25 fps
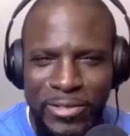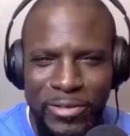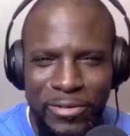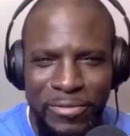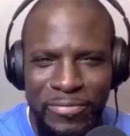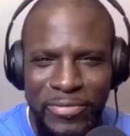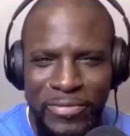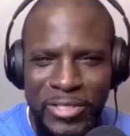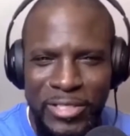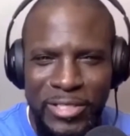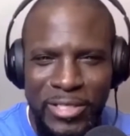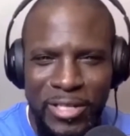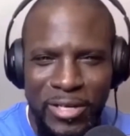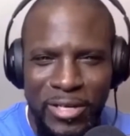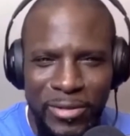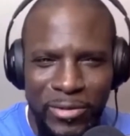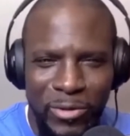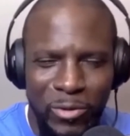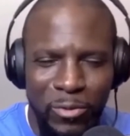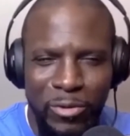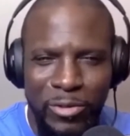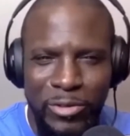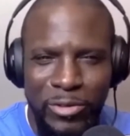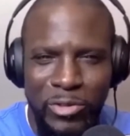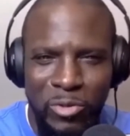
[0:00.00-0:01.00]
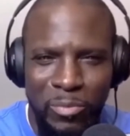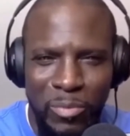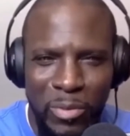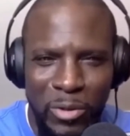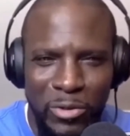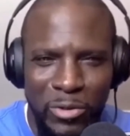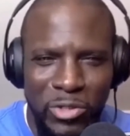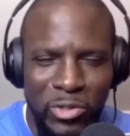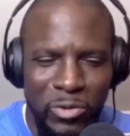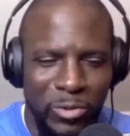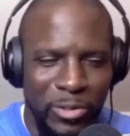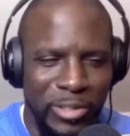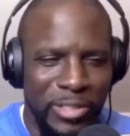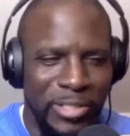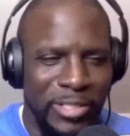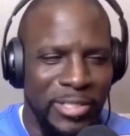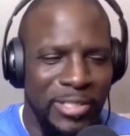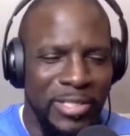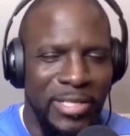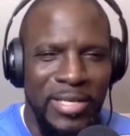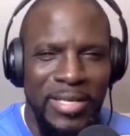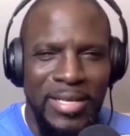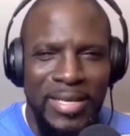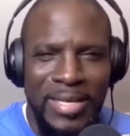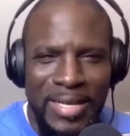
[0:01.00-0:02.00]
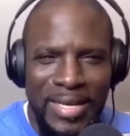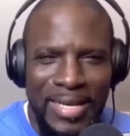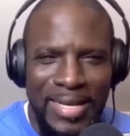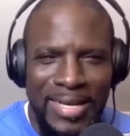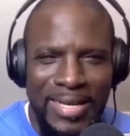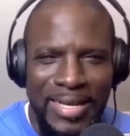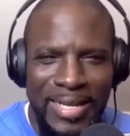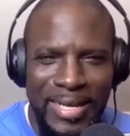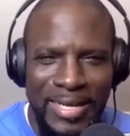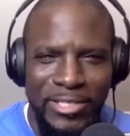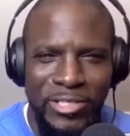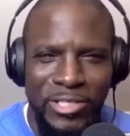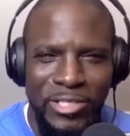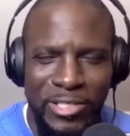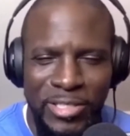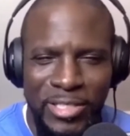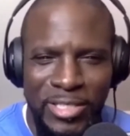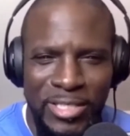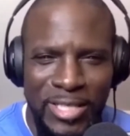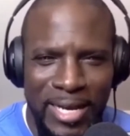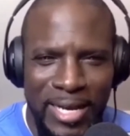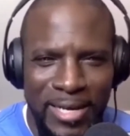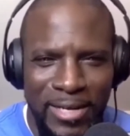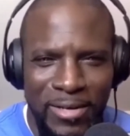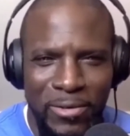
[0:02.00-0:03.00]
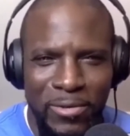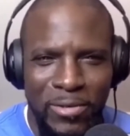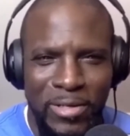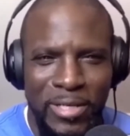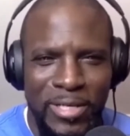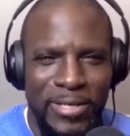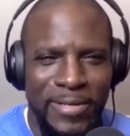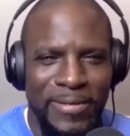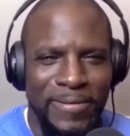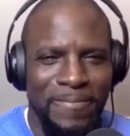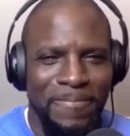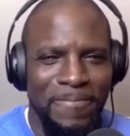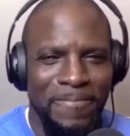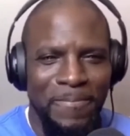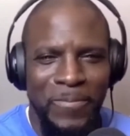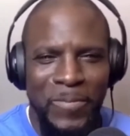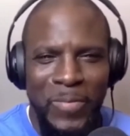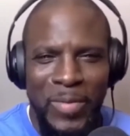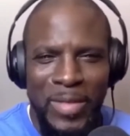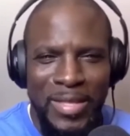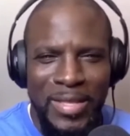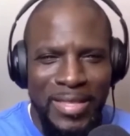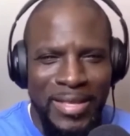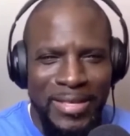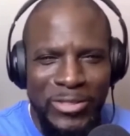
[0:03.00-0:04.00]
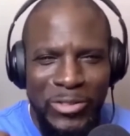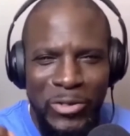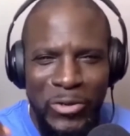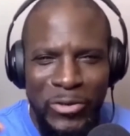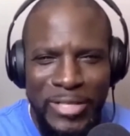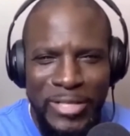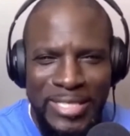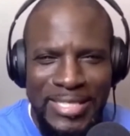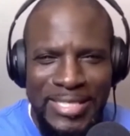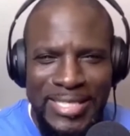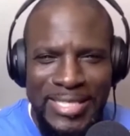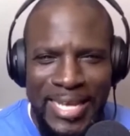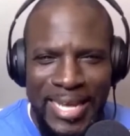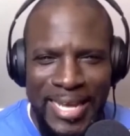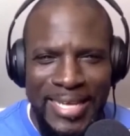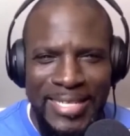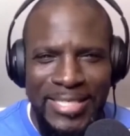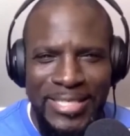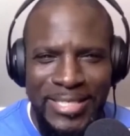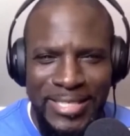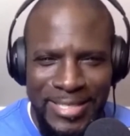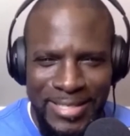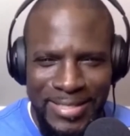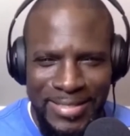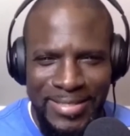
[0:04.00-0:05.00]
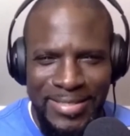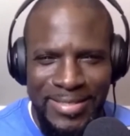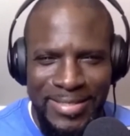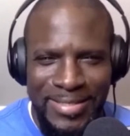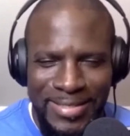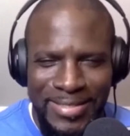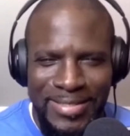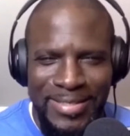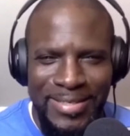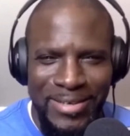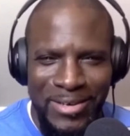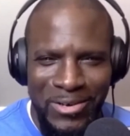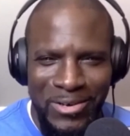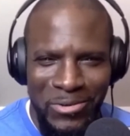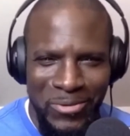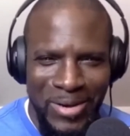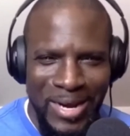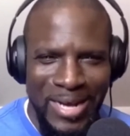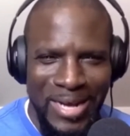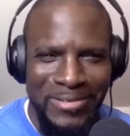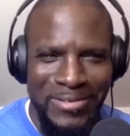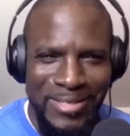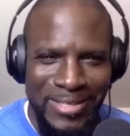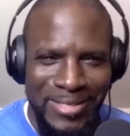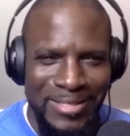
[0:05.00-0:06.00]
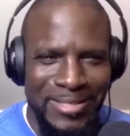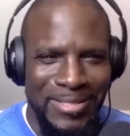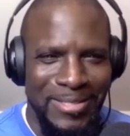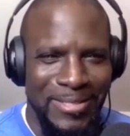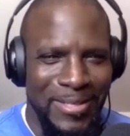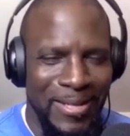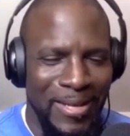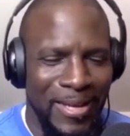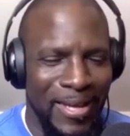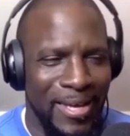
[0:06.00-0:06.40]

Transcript: You've just gone through a tumultuous election cycle and there's all these tensions around us.